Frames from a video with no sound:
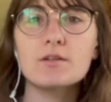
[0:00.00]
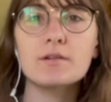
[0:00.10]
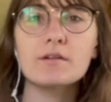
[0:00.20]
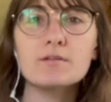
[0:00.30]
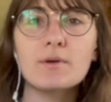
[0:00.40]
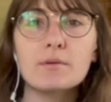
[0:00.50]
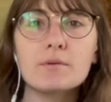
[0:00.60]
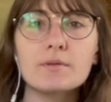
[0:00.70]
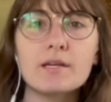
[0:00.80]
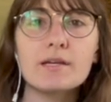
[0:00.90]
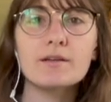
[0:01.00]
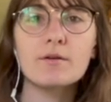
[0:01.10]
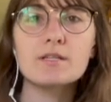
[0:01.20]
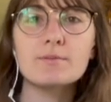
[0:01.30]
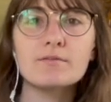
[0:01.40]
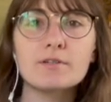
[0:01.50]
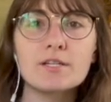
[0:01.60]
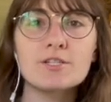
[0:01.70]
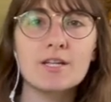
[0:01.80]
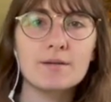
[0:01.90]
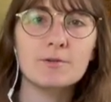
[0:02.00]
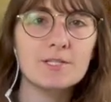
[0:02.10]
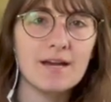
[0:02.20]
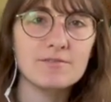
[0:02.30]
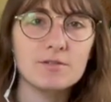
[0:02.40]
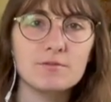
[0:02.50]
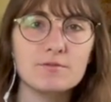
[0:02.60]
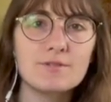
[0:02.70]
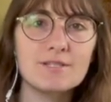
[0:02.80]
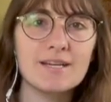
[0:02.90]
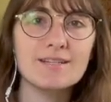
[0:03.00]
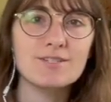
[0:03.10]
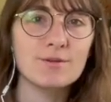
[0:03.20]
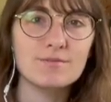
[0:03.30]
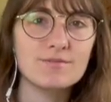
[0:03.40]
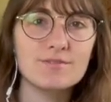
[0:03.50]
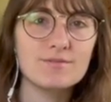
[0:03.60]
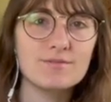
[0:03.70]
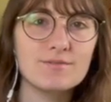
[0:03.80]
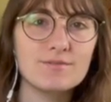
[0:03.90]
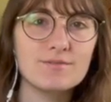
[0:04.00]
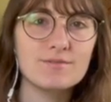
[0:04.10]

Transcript: there is probably going to be footage that I'm going to have to say, don't do this,